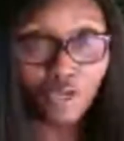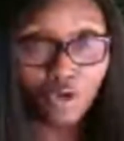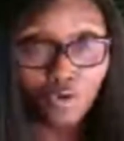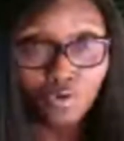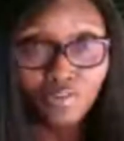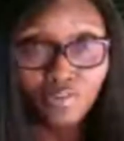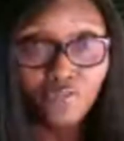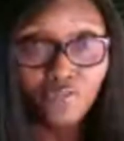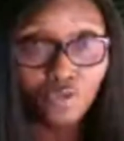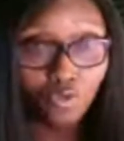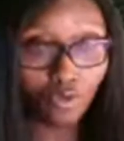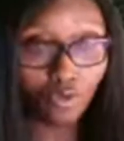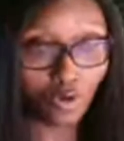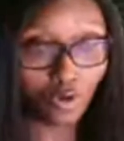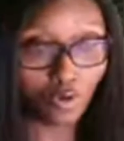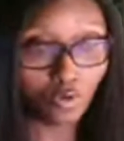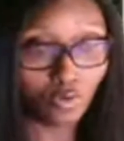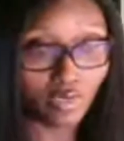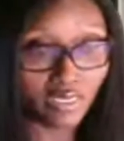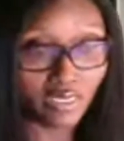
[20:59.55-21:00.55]
If you go
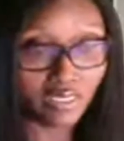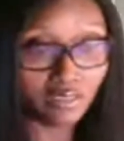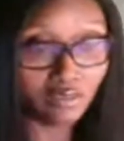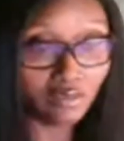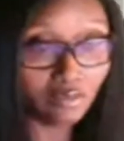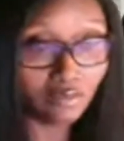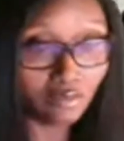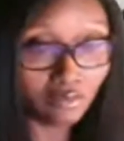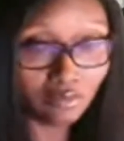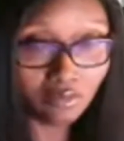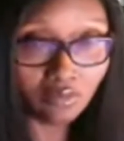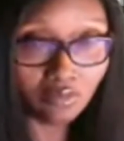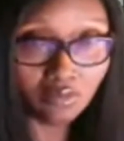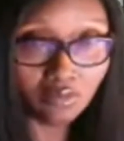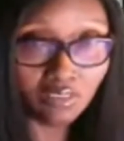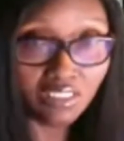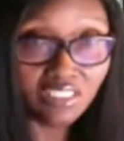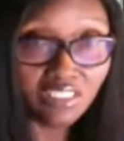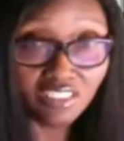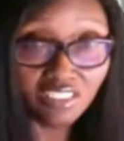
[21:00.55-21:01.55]
and
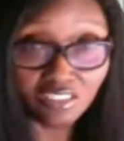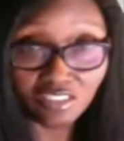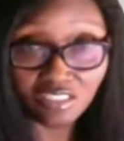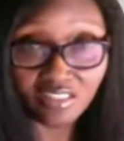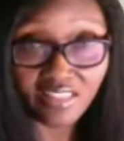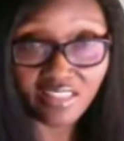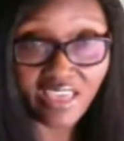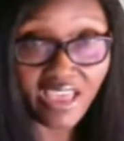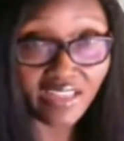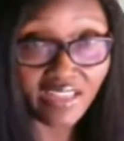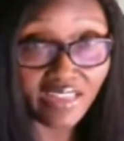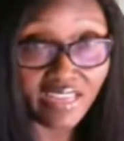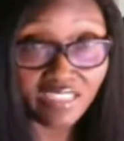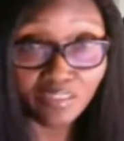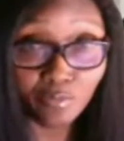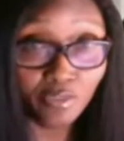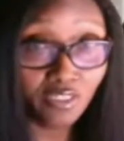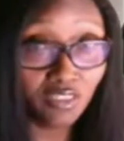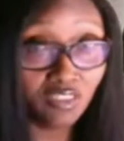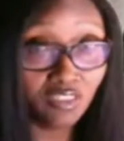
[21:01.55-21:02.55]
listen to that, that's
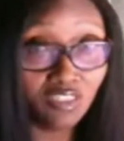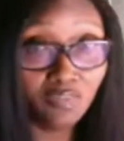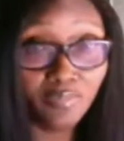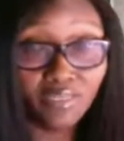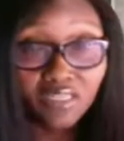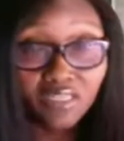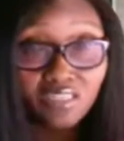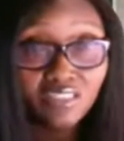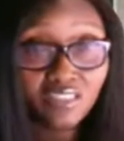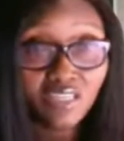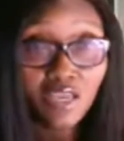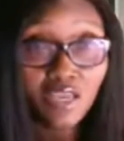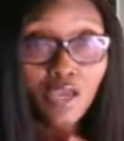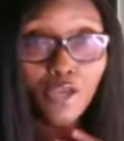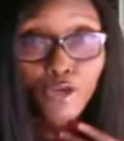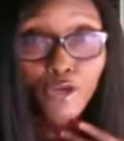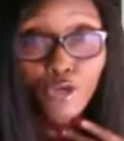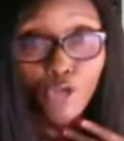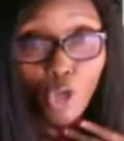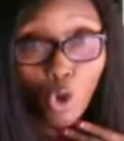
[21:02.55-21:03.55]
pretty good, because
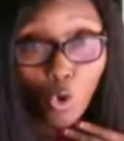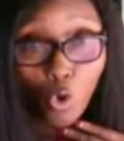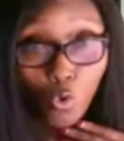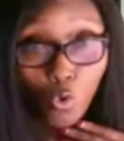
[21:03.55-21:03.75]
no